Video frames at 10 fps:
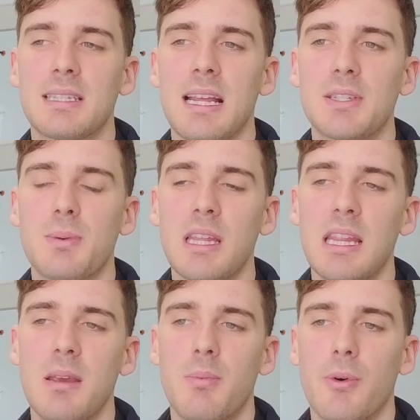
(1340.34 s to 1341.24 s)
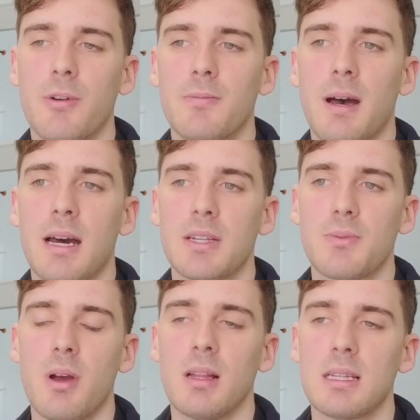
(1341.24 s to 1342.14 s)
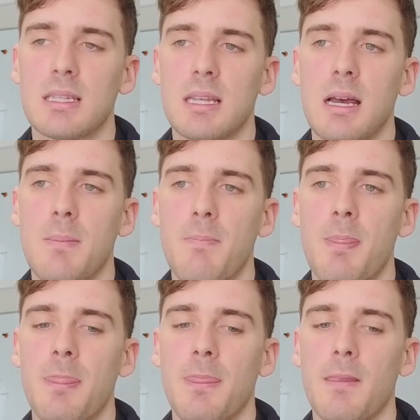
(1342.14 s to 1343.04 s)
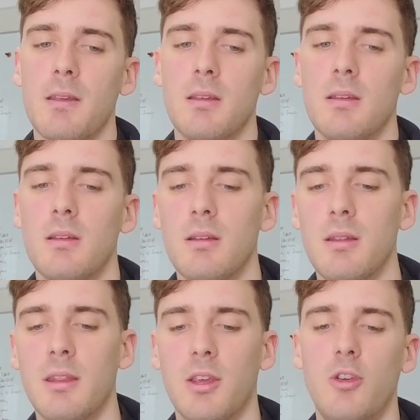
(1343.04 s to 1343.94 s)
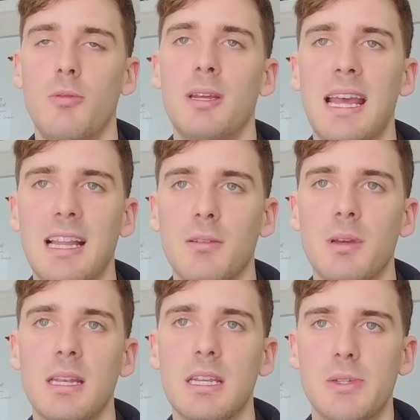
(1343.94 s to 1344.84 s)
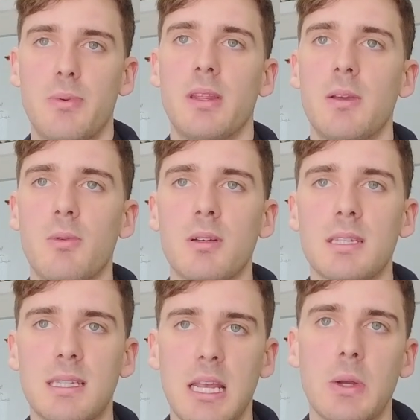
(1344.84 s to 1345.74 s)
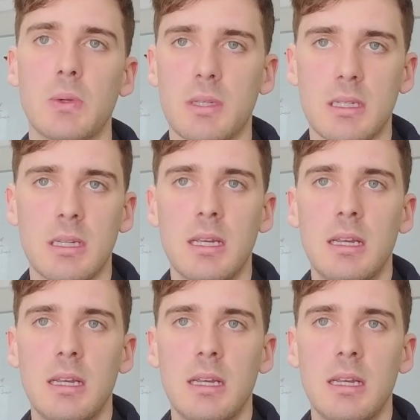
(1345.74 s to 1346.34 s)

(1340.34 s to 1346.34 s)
that's really the important part as well. It's the human element is really what sells